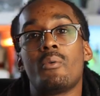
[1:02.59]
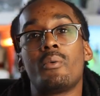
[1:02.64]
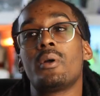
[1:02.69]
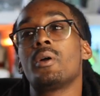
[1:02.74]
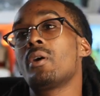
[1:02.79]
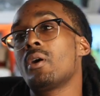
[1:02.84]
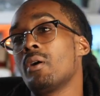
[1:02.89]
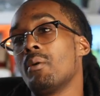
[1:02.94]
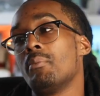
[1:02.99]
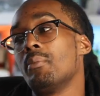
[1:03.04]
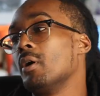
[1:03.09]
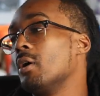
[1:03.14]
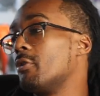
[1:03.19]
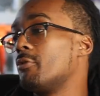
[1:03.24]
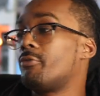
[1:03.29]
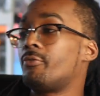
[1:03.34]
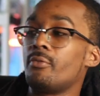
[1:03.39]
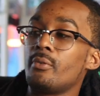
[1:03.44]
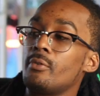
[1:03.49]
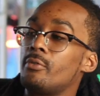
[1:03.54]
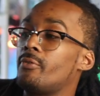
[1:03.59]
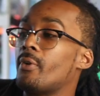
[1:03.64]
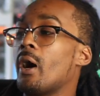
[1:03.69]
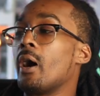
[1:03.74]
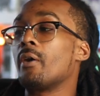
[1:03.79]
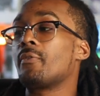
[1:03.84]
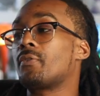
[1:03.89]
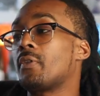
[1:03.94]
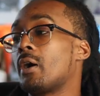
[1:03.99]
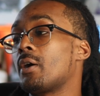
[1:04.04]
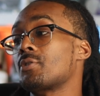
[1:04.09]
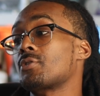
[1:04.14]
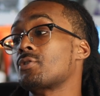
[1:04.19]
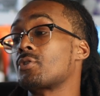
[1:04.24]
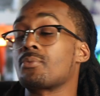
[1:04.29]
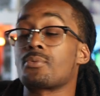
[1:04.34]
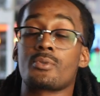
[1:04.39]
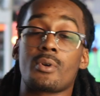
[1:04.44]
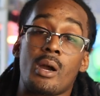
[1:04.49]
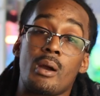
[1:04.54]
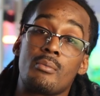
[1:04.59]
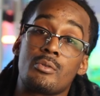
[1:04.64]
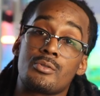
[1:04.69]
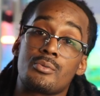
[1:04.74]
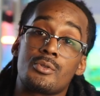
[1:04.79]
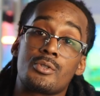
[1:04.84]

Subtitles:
We are above 5,000 subscribers,